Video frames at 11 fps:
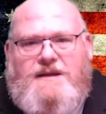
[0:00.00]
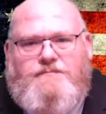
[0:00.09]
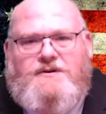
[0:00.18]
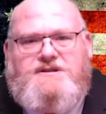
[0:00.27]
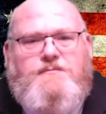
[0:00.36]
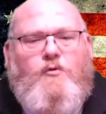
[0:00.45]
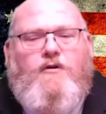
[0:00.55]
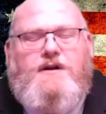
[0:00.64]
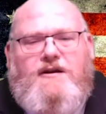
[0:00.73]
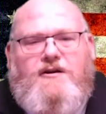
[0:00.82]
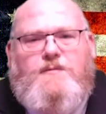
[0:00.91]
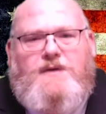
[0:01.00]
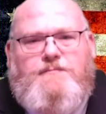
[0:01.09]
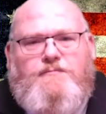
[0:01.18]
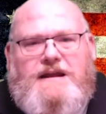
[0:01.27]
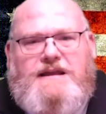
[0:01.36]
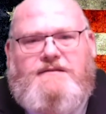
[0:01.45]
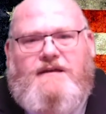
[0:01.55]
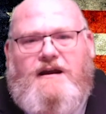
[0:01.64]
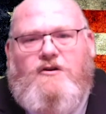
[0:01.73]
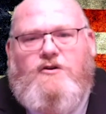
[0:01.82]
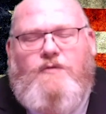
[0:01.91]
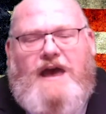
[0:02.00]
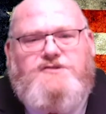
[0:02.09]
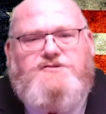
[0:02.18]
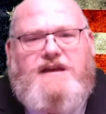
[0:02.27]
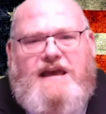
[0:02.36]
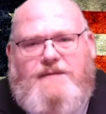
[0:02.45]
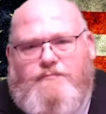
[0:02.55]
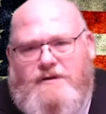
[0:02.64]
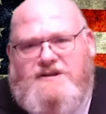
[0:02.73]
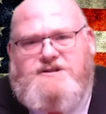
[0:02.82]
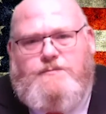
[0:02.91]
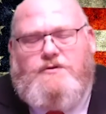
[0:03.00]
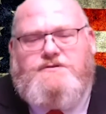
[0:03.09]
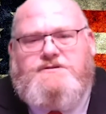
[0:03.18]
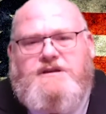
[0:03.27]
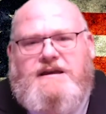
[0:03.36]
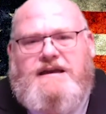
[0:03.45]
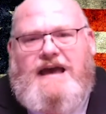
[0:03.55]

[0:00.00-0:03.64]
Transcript: and put some ordinary people in there who actually have principles,